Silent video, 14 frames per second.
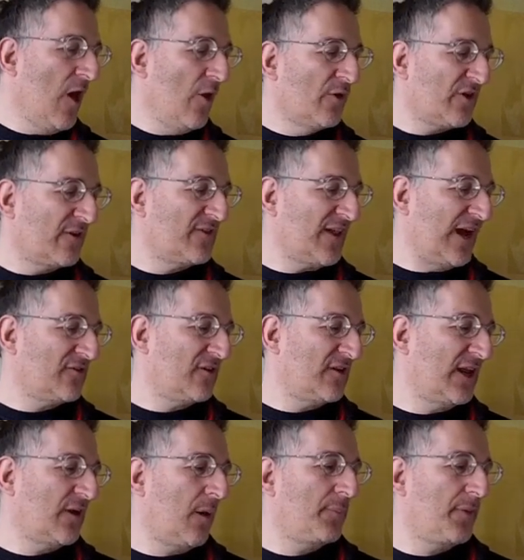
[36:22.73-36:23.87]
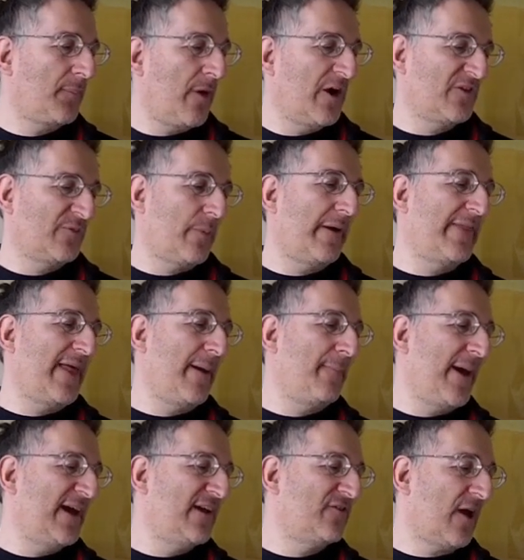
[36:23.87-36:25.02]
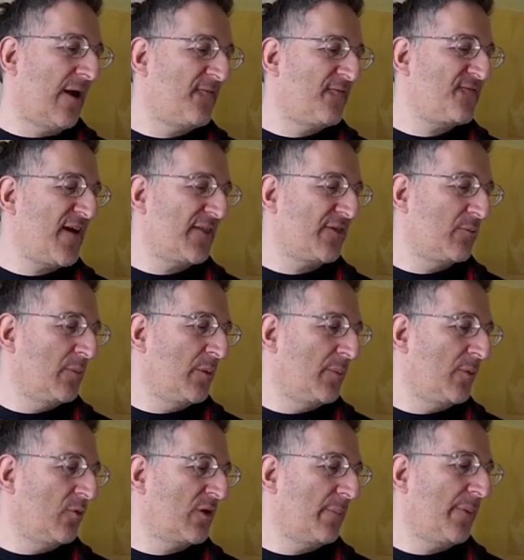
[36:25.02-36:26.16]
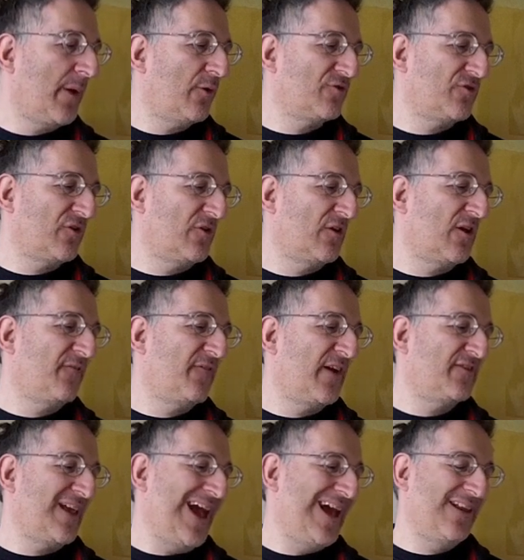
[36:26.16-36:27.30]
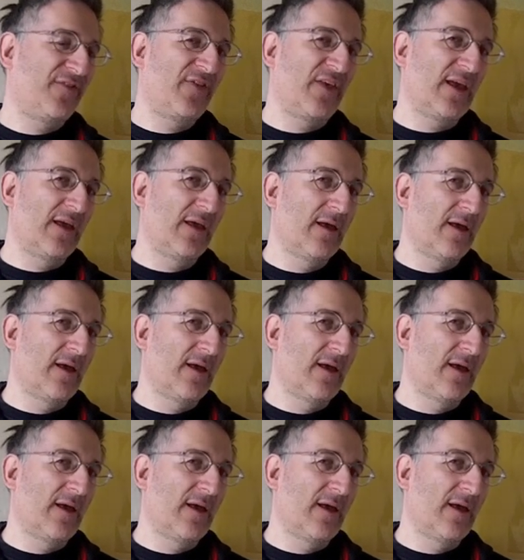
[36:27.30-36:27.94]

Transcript: was undoubtedly compromised by their man's unfathomable compulsion to confess anything,